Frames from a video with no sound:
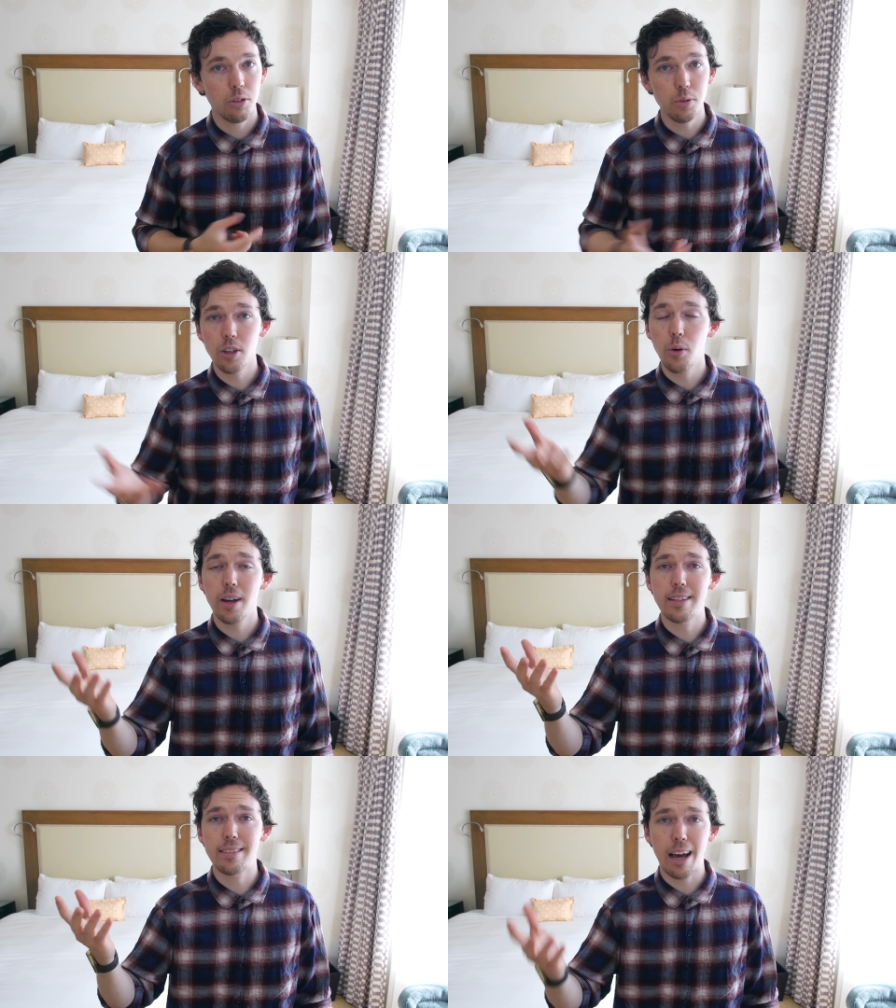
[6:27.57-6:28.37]
you can go
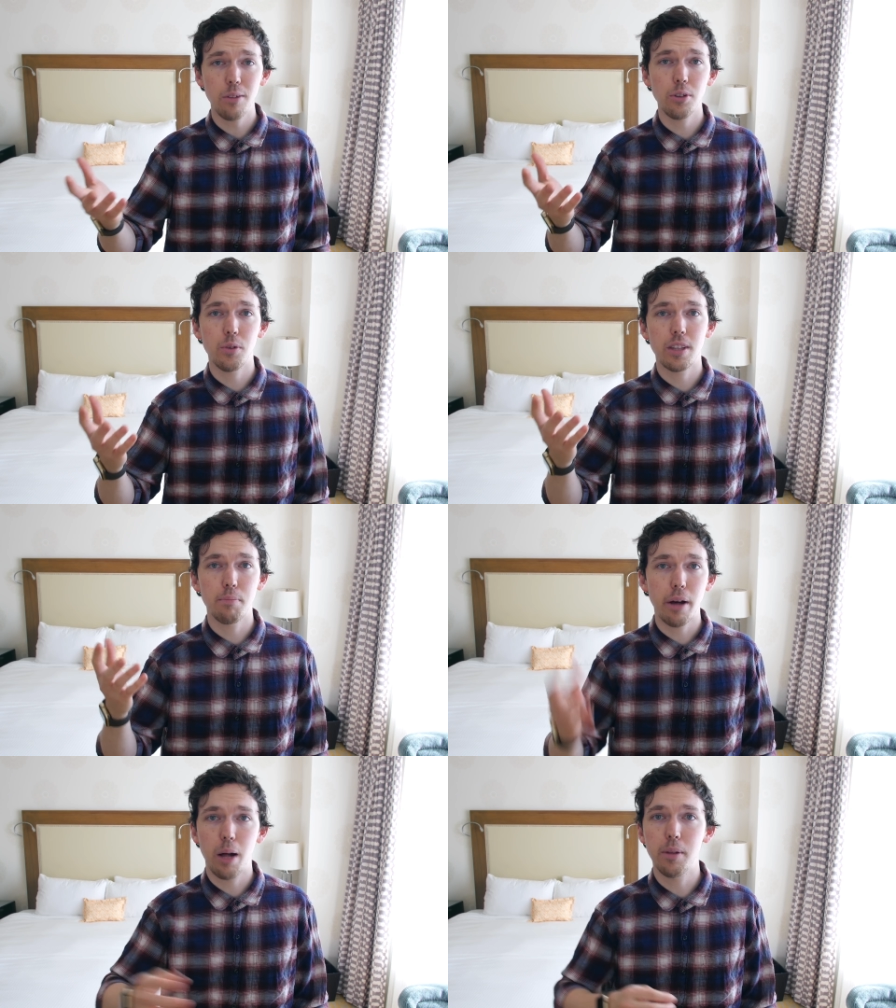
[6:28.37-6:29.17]
ahead and download
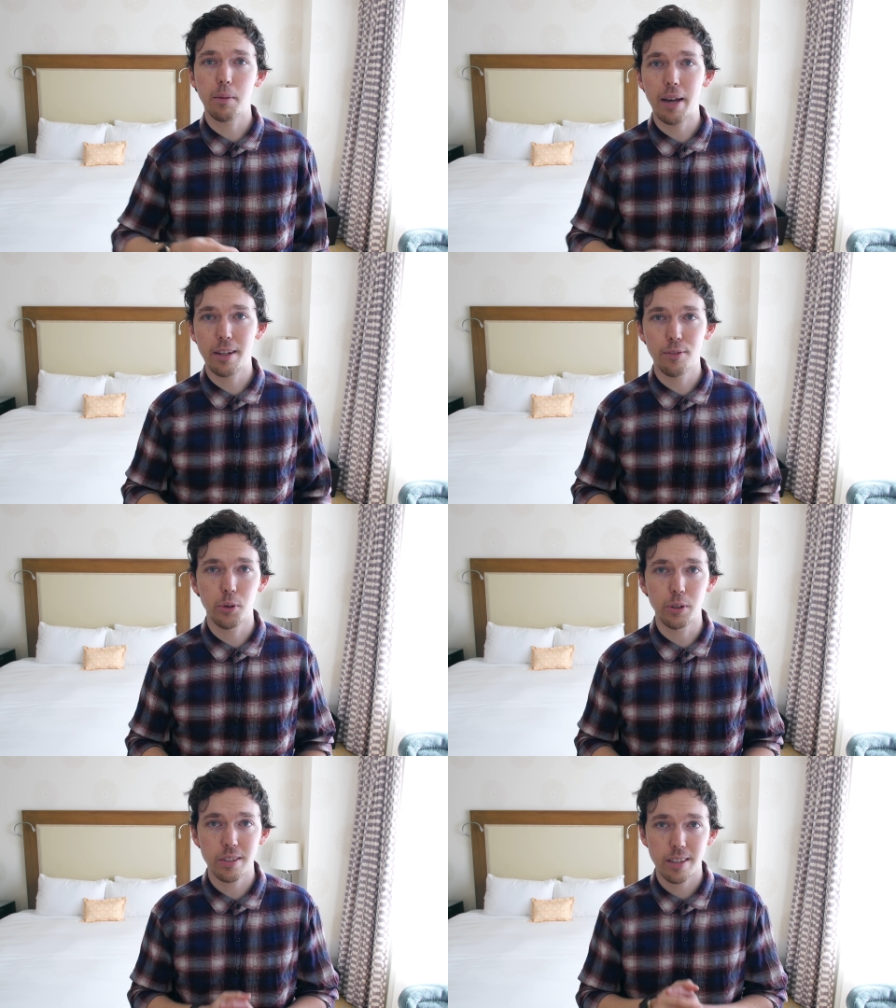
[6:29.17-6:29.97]
the public beta
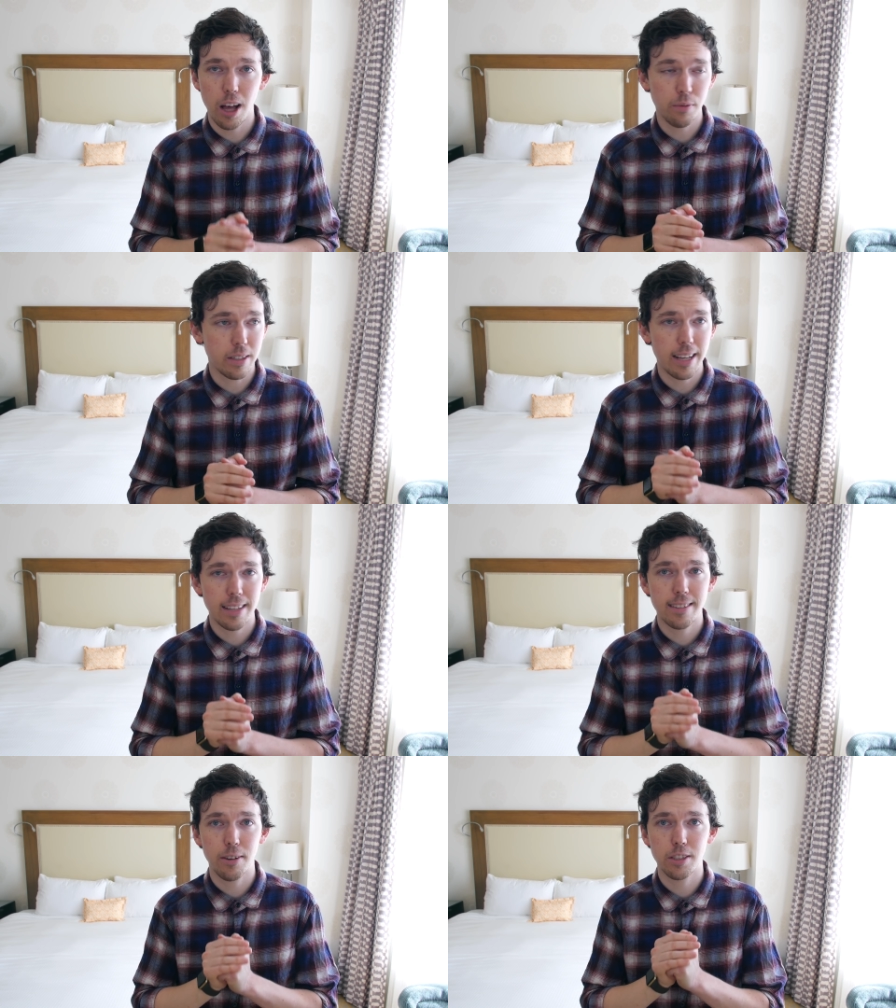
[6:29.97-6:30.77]
for yourself and
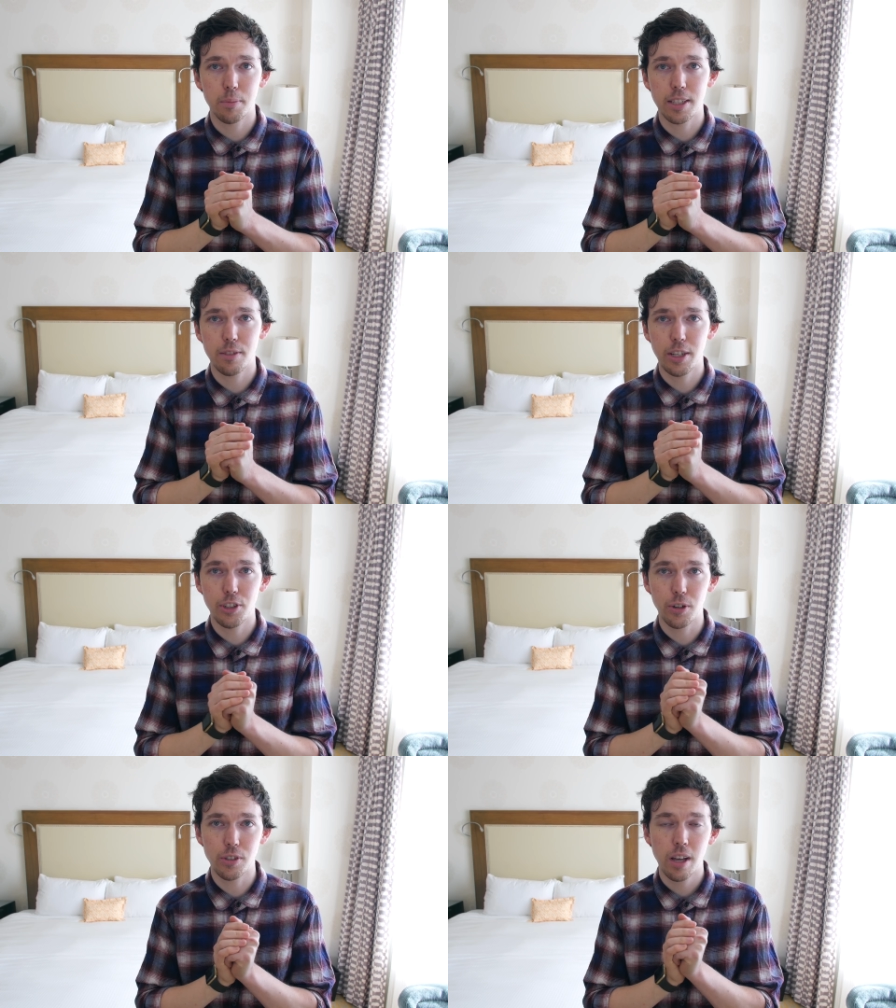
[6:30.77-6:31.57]
test out some of these
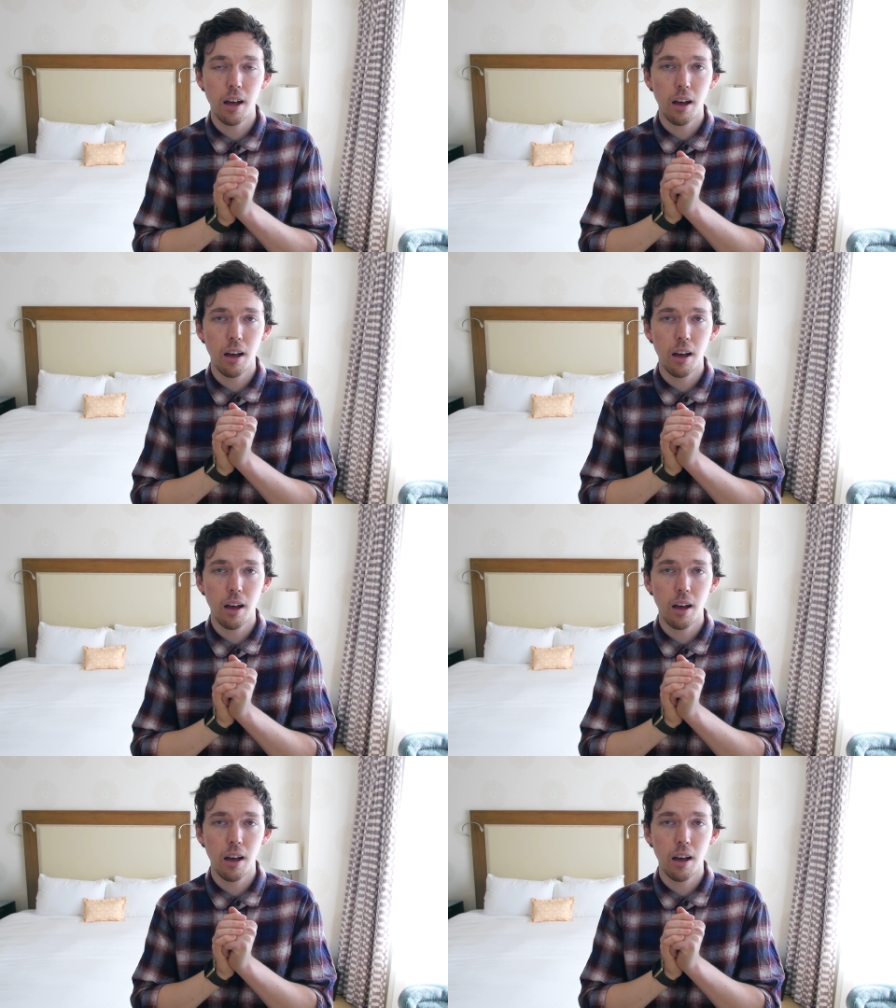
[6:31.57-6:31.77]
features.